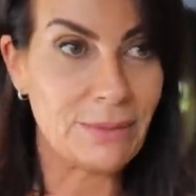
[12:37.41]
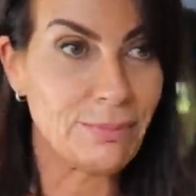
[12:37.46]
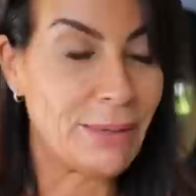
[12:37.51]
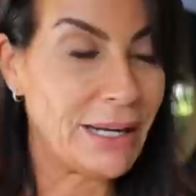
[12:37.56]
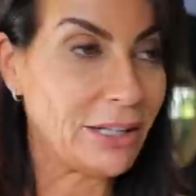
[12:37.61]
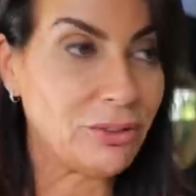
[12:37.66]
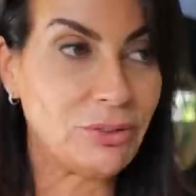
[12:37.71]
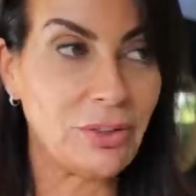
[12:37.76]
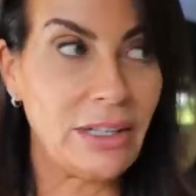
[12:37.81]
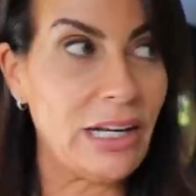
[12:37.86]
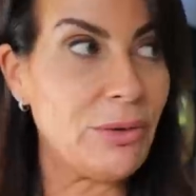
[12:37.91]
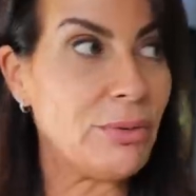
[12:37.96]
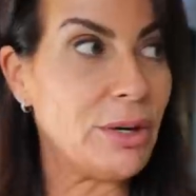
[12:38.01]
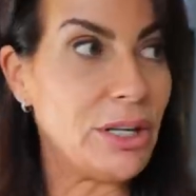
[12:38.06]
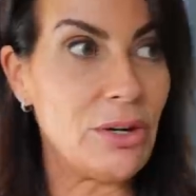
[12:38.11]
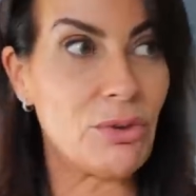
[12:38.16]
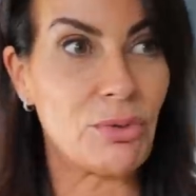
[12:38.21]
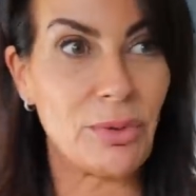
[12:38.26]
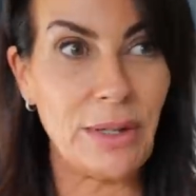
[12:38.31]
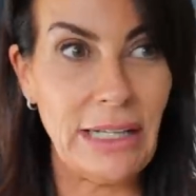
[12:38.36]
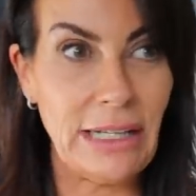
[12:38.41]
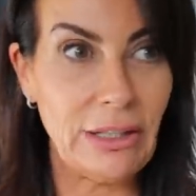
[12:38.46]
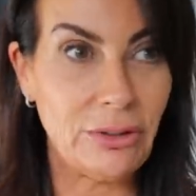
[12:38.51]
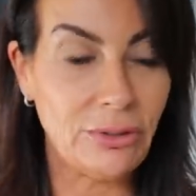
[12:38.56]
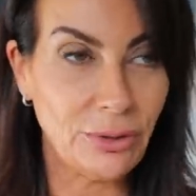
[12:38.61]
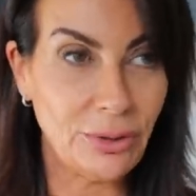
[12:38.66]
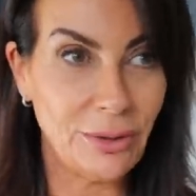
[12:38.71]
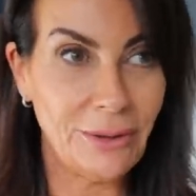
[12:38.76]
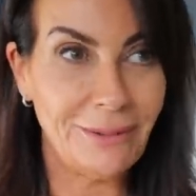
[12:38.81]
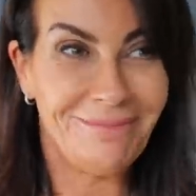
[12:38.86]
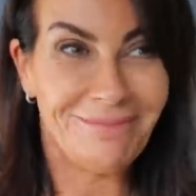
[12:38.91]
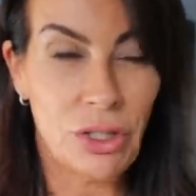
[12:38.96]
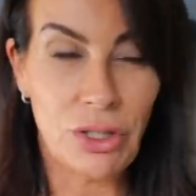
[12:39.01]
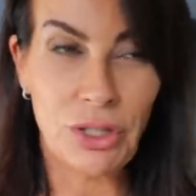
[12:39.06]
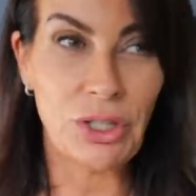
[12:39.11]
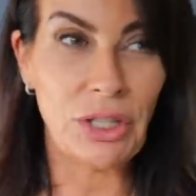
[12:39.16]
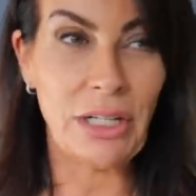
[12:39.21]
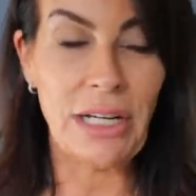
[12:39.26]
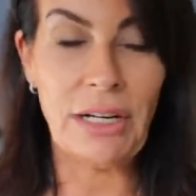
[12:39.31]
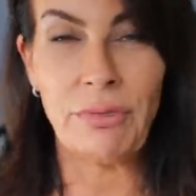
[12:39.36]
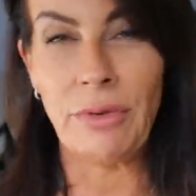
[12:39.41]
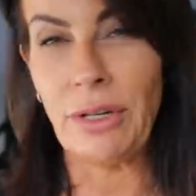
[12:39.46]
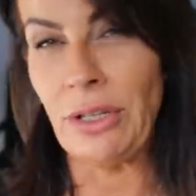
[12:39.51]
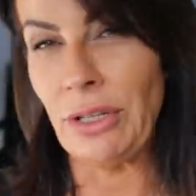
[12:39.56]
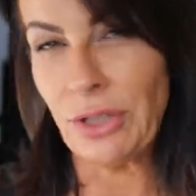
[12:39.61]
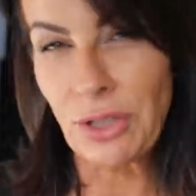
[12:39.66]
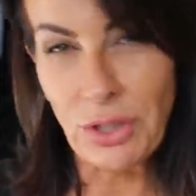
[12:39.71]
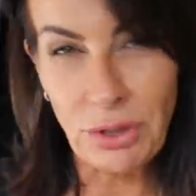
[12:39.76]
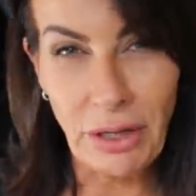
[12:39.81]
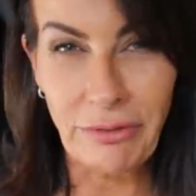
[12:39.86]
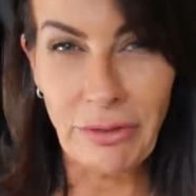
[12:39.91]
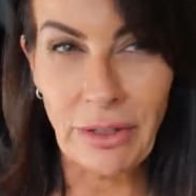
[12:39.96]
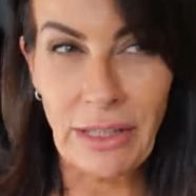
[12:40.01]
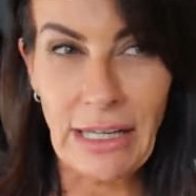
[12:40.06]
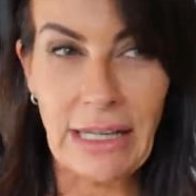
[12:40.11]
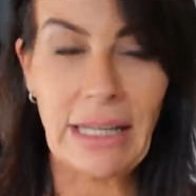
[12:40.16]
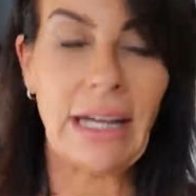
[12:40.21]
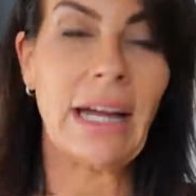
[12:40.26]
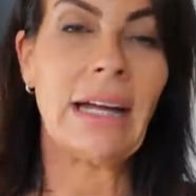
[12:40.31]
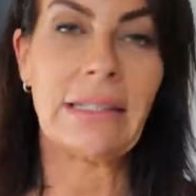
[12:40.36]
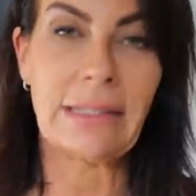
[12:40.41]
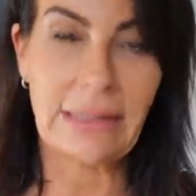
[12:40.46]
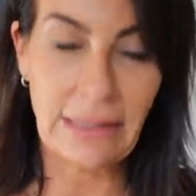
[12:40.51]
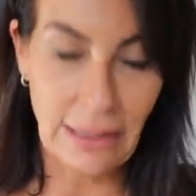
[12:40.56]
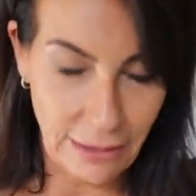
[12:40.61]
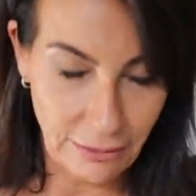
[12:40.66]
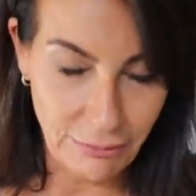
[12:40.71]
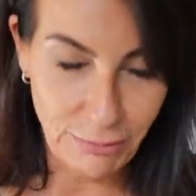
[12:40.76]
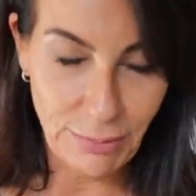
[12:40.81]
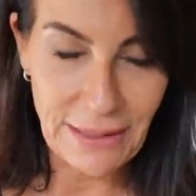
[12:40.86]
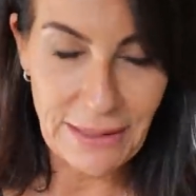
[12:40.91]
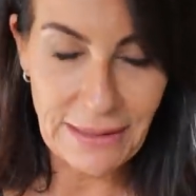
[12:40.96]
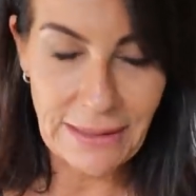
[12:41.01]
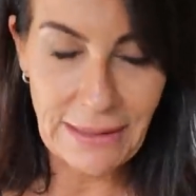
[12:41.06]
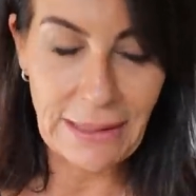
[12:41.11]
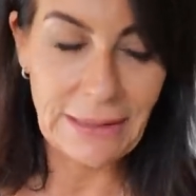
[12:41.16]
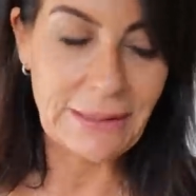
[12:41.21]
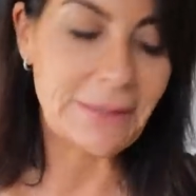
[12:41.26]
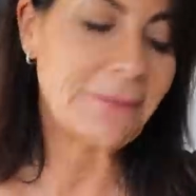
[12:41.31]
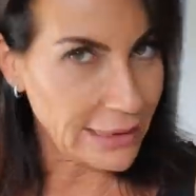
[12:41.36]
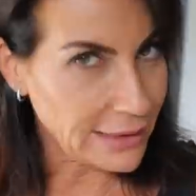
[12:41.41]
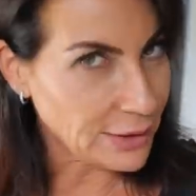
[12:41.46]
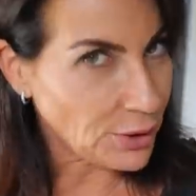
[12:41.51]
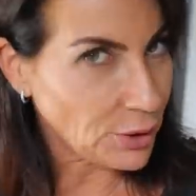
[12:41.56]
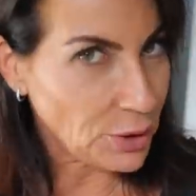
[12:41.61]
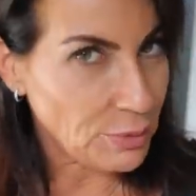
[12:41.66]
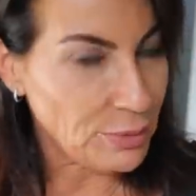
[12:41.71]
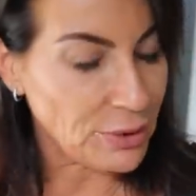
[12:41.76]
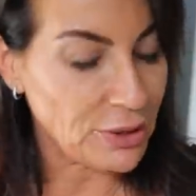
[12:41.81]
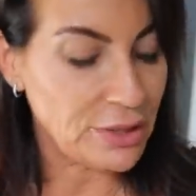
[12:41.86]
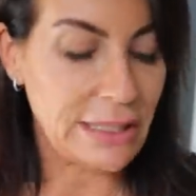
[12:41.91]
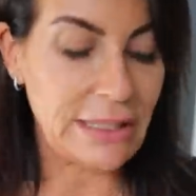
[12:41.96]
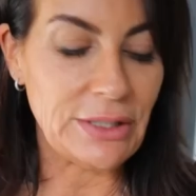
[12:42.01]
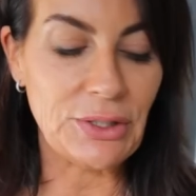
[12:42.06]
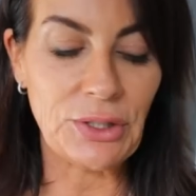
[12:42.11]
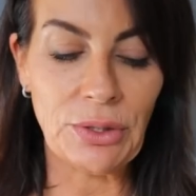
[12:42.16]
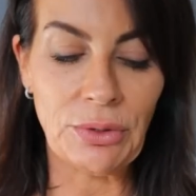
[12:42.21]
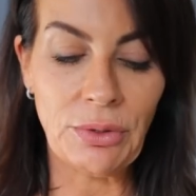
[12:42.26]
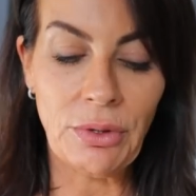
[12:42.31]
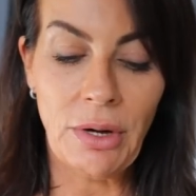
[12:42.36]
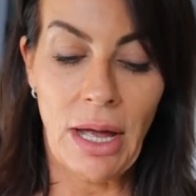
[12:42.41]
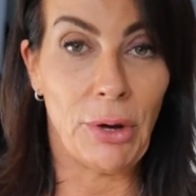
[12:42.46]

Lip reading: But actually, when you're really tall, usually when you're traveling outside of business, it's going to be an issue.